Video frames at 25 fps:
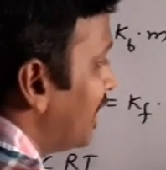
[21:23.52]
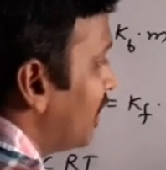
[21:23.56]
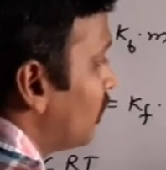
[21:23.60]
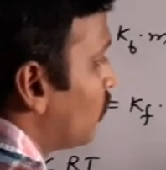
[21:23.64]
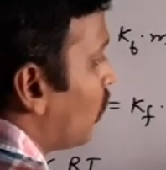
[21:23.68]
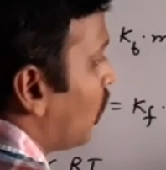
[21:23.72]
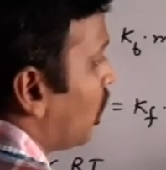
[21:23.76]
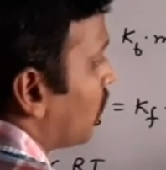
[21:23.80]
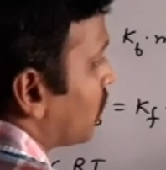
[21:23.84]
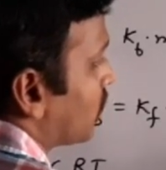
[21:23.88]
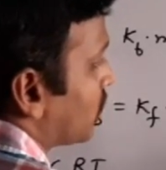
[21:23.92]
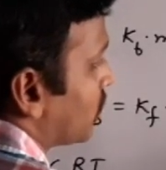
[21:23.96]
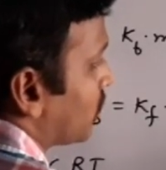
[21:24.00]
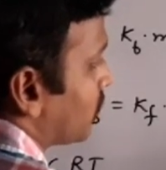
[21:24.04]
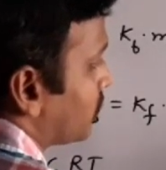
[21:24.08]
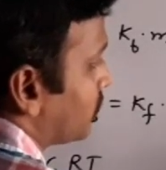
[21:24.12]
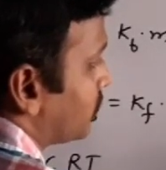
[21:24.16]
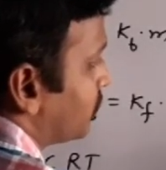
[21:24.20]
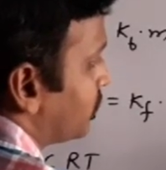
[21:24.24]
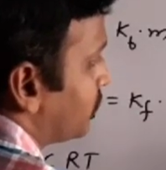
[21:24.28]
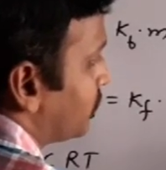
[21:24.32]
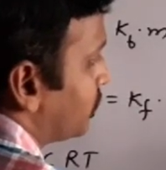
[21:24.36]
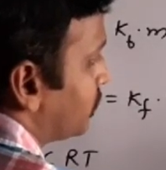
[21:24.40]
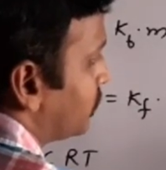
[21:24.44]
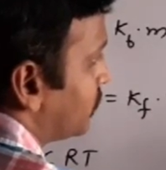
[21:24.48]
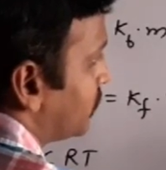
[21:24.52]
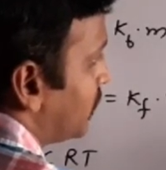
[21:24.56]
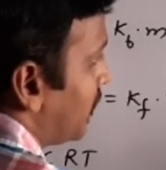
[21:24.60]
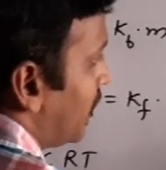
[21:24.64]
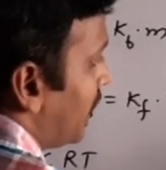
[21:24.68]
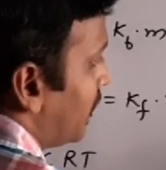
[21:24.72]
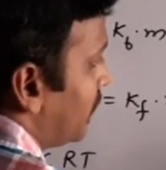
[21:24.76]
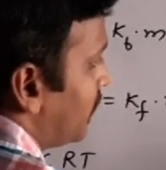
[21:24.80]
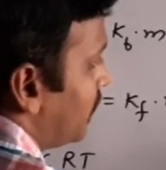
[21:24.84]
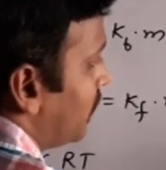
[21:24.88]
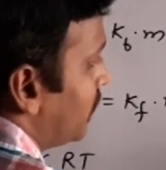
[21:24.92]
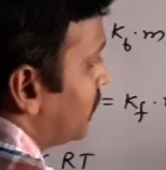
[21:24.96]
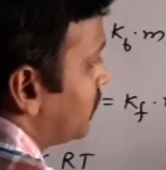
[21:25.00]
in water.
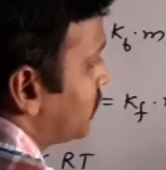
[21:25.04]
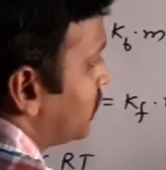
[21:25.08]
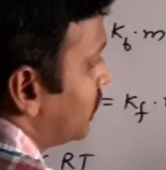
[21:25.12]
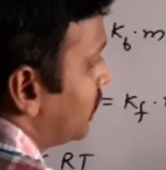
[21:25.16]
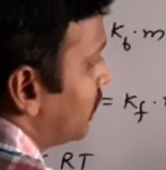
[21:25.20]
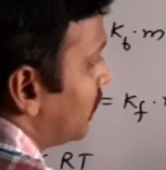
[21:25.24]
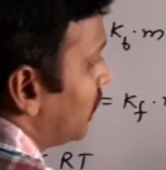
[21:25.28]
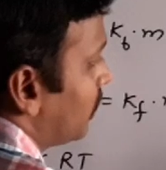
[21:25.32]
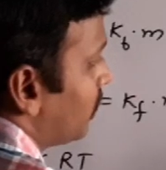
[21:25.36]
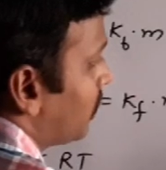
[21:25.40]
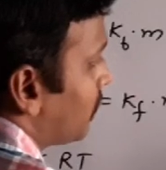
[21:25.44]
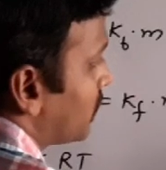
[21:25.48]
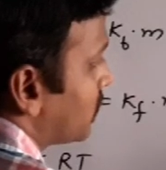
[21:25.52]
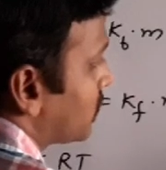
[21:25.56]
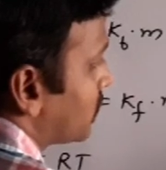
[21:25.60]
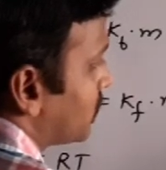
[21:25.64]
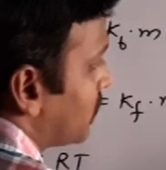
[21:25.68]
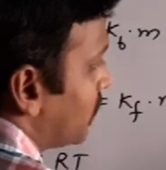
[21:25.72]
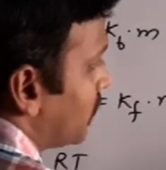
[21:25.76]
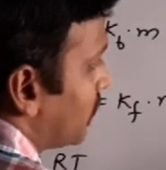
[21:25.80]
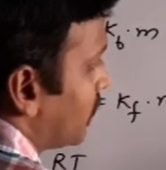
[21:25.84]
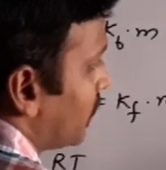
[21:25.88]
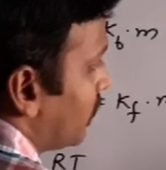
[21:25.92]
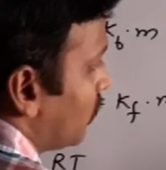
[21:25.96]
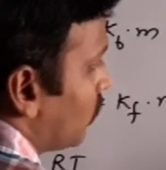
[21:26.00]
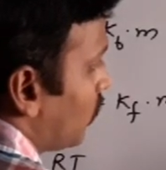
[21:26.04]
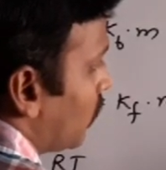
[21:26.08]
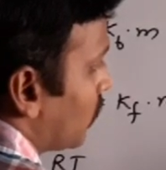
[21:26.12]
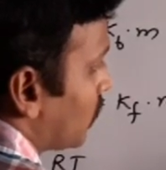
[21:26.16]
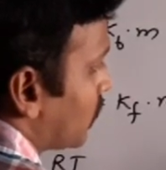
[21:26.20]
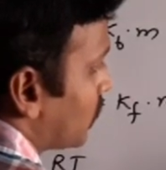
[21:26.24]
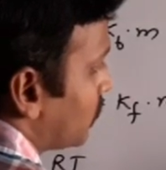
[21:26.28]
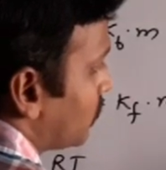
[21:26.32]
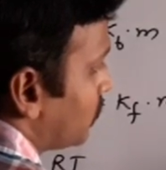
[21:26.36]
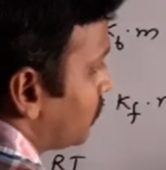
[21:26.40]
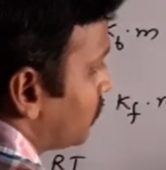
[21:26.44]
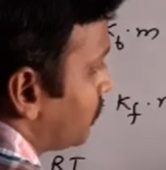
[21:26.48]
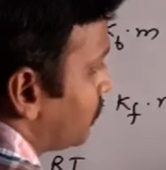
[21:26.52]
NaCl present in
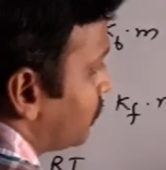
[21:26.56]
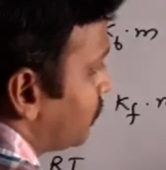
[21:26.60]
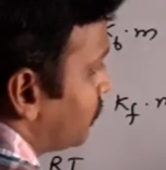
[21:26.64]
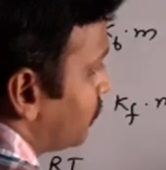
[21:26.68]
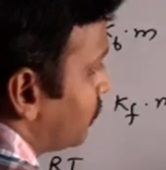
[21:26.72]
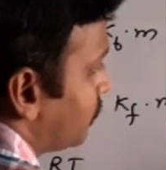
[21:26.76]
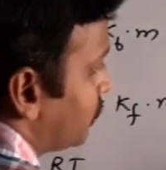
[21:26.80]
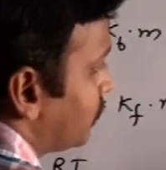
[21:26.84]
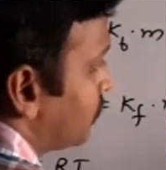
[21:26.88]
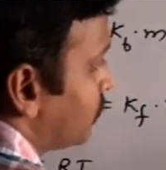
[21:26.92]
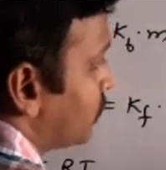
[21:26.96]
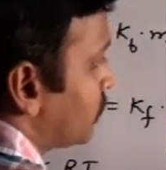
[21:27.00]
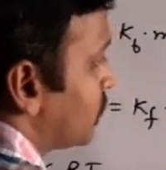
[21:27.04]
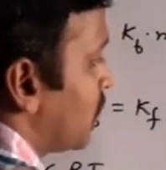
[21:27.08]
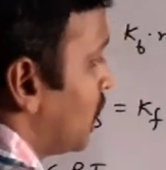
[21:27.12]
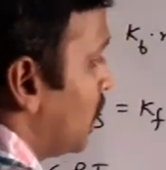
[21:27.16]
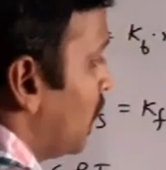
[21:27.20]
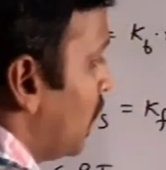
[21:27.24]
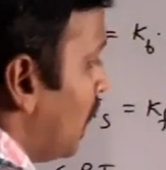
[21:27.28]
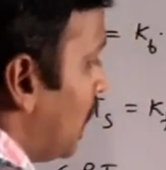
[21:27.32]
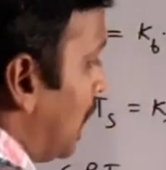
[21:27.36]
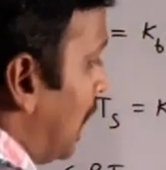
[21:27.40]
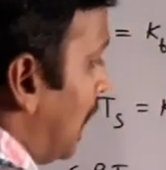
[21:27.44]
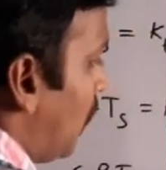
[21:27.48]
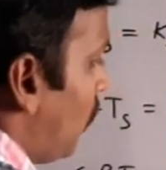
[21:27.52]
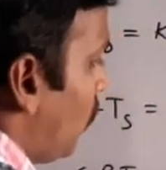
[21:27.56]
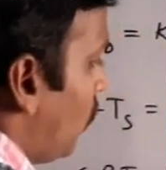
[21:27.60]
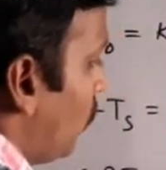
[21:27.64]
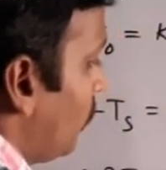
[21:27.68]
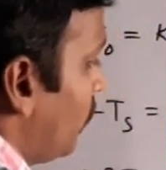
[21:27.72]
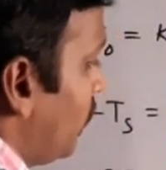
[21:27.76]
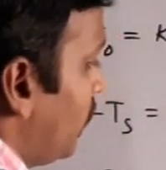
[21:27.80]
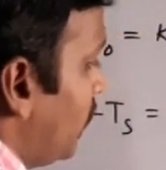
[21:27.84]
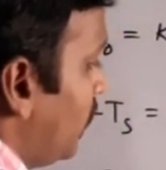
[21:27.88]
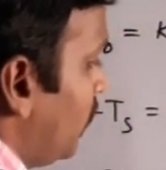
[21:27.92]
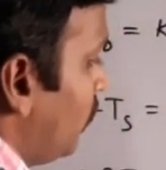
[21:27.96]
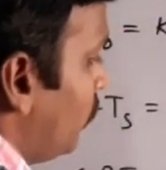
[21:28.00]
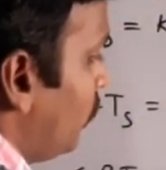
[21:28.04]
water.
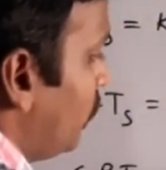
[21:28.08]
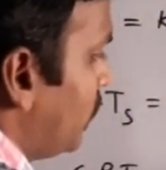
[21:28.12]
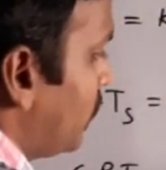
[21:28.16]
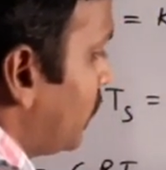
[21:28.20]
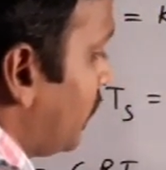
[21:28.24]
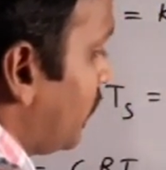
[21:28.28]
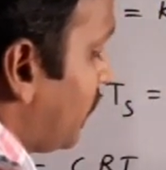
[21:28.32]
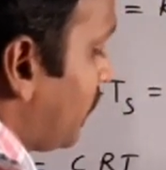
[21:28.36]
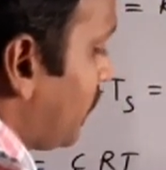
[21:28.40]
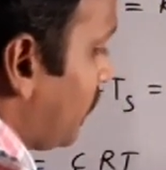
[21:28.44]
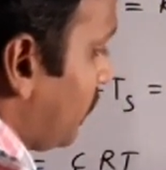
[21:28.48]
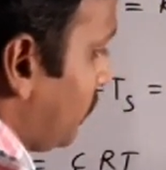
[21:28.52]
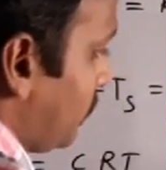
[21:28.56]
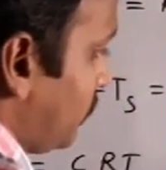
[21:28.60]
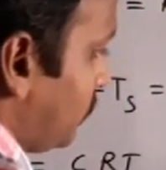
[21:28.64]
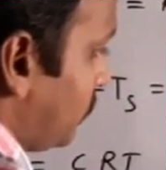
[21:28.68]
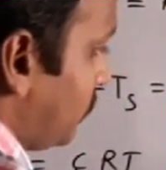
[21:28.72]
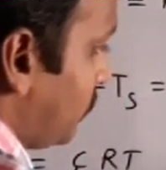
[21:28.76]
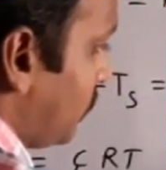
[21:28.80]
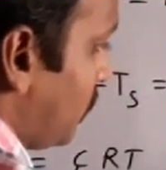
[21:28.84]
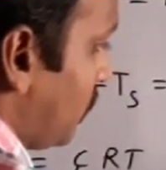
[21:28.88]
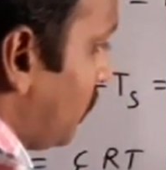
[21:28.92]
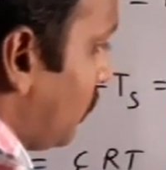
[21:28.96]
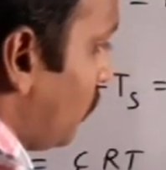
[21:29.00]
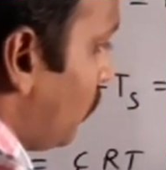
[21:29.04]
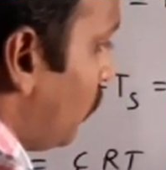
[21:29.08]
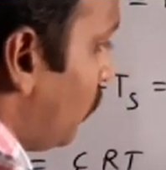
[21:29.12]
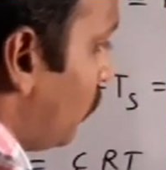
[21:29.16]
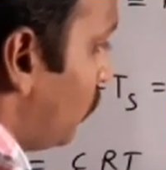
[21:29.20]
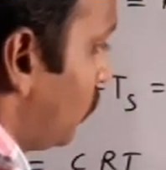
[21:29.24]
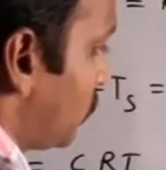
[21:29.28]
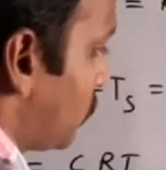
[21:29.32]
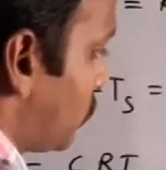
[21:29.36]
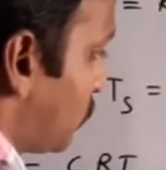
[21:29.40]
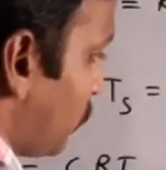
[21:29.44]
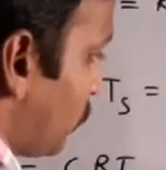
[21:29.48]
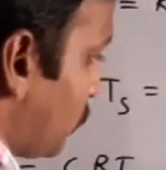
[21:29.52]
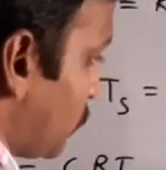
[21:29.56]
How many we taken?
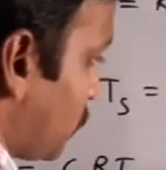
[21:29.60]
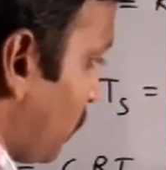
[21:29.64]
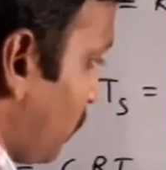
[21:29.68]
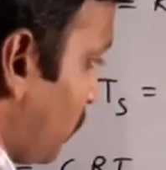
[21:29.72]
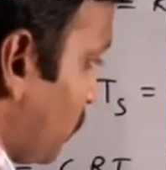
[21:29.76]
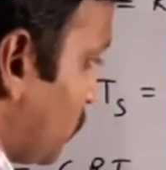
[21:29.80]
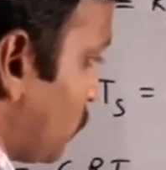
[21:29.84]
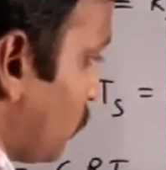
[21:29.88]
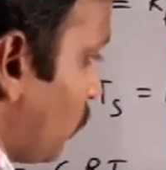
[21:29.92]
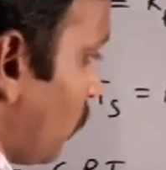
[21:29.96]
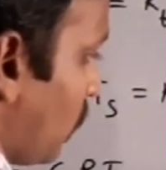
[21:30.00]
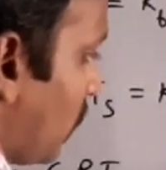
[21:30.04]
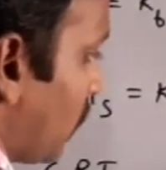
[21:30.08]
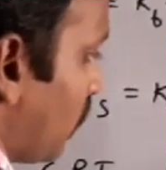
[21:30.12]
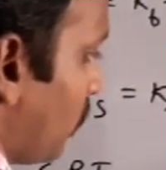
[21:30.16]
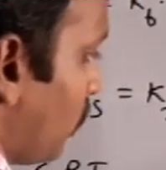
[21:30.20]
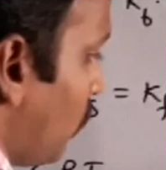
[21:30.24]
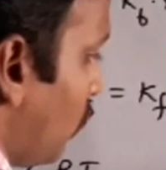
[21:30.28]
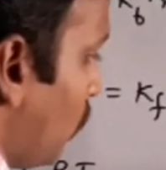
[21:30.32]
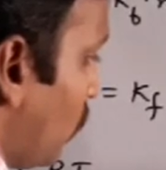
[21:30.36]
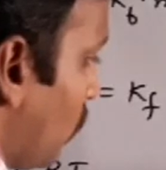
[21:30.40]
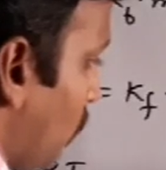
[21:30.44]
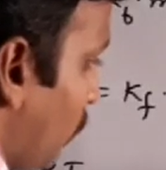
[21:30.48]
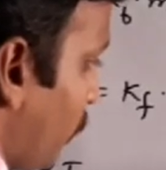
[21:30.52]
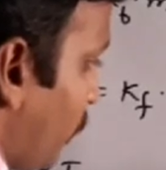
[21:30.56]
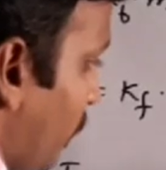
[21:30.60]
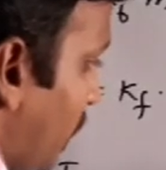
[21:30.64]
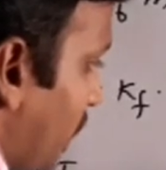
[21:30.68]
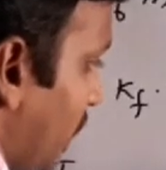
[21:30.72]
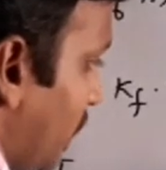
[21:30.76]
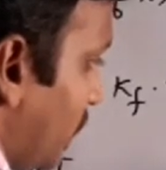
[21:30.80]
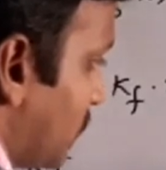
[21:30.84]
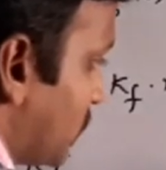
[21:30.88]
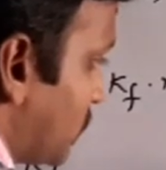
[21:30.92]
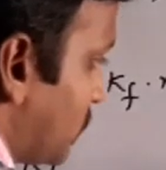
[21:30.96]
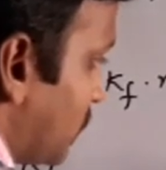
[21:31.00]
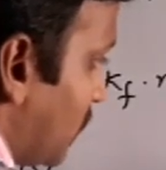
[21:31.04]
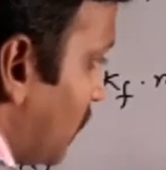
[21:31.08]
Moles. Suppose 1 mole of
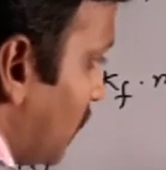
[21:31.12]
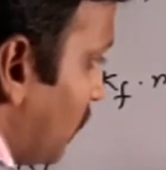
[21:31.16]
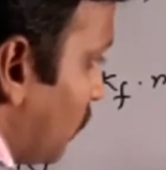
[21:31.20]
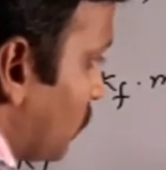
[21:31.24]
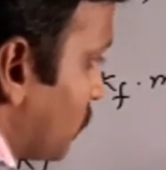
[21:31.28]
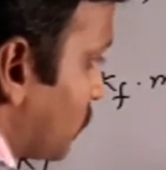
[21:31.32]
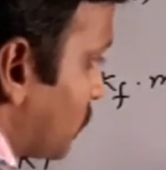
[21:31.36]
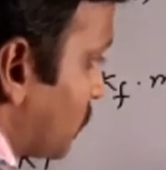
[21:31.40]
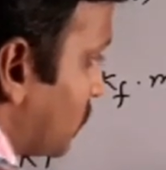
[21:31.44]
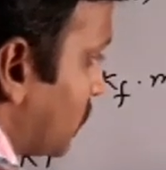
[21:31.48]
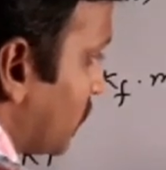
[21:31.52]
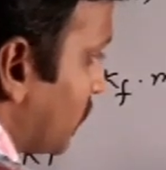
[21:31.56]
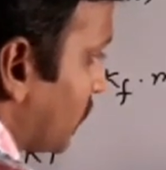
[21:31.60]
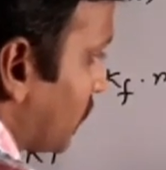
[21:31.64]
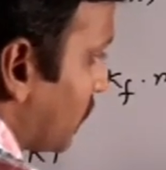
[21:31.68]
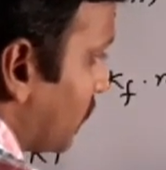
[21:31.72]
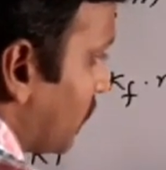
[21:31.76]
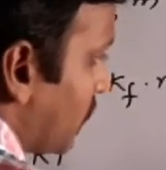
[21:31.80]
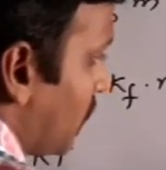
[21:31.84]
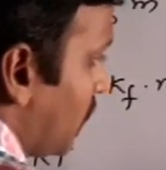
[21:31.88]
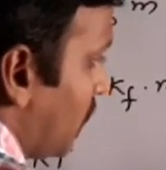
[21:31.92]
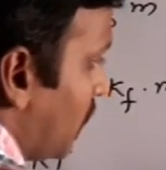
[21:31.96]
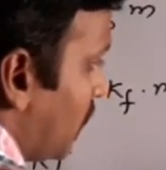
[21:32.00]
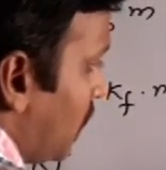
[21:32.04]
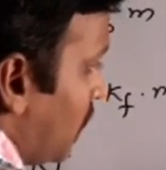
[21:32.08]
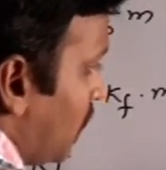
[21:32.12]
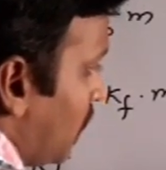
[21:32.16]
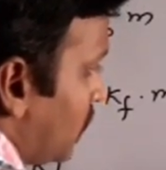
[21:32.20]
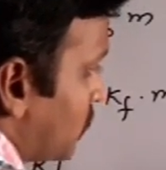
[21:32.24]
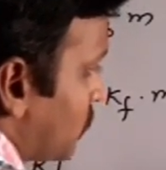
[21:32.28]
NaCl was taken.